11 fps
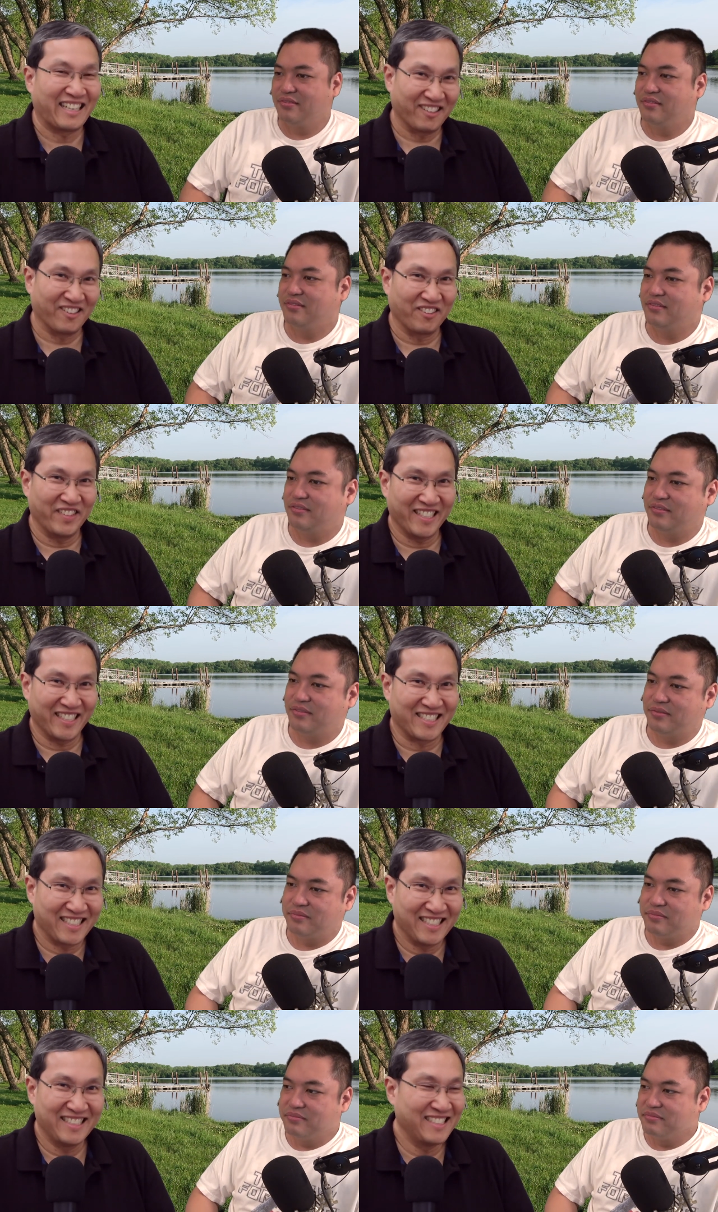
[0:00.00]
Speaker 1: I got to go to
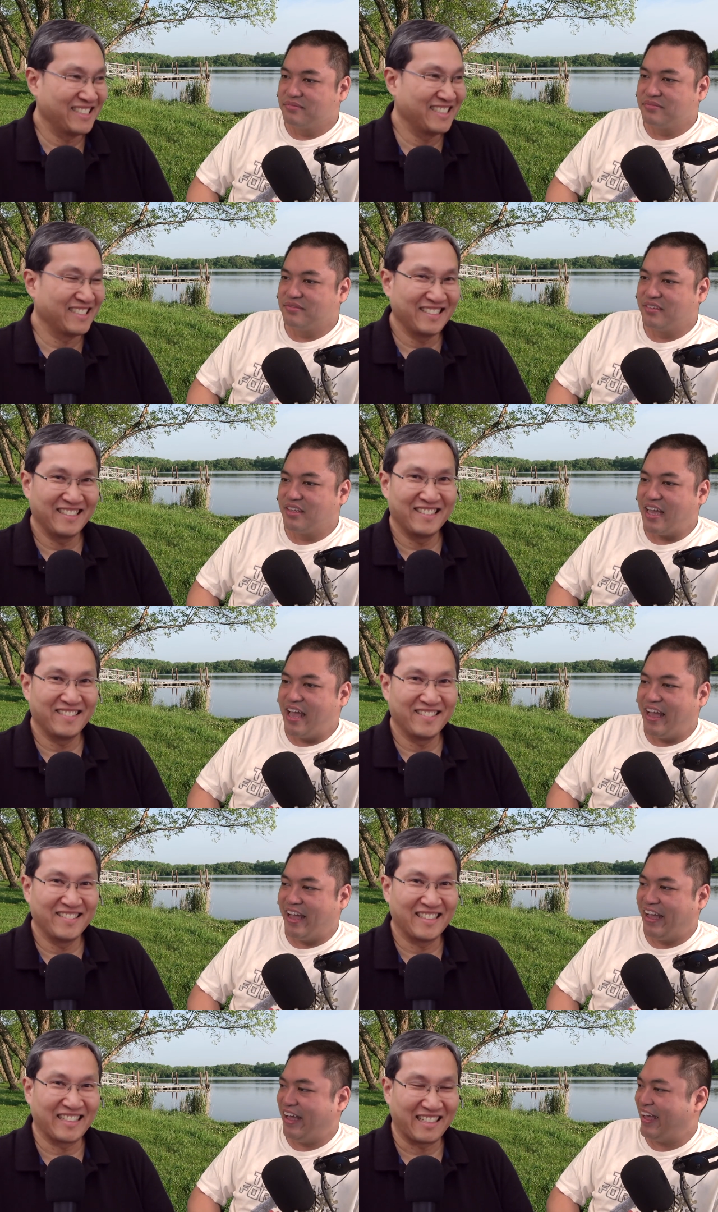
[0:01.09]
Vegas.
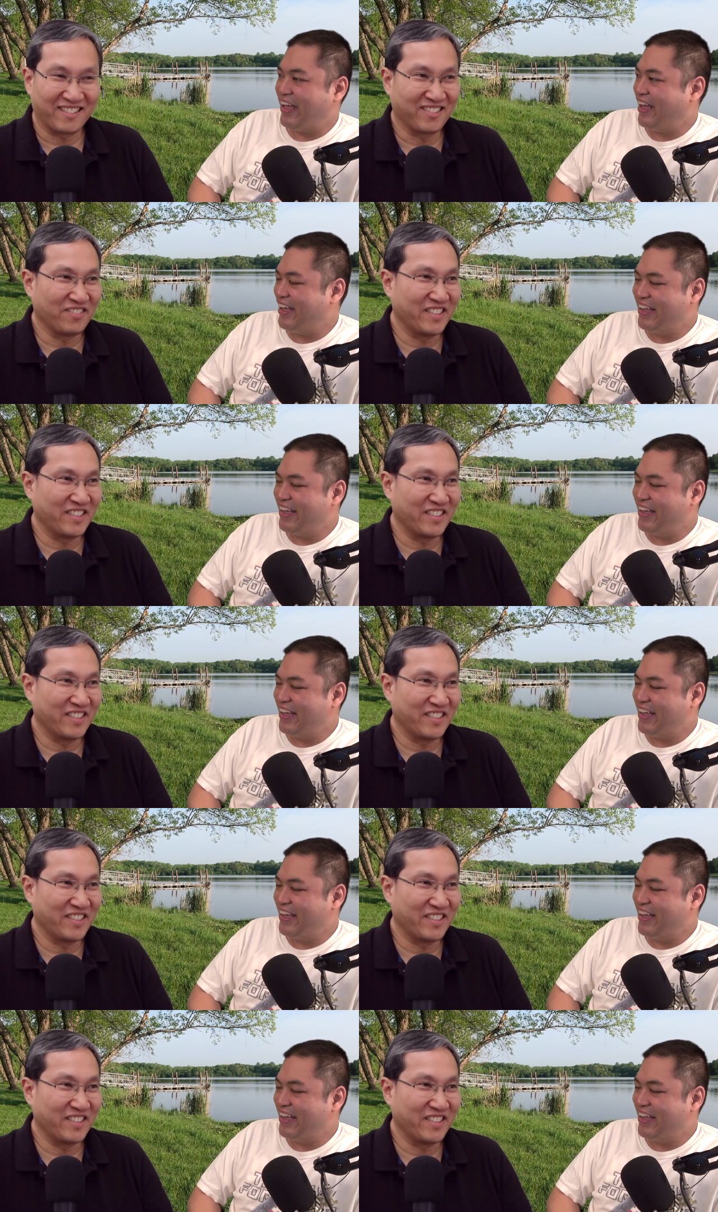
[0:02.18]
I got to go to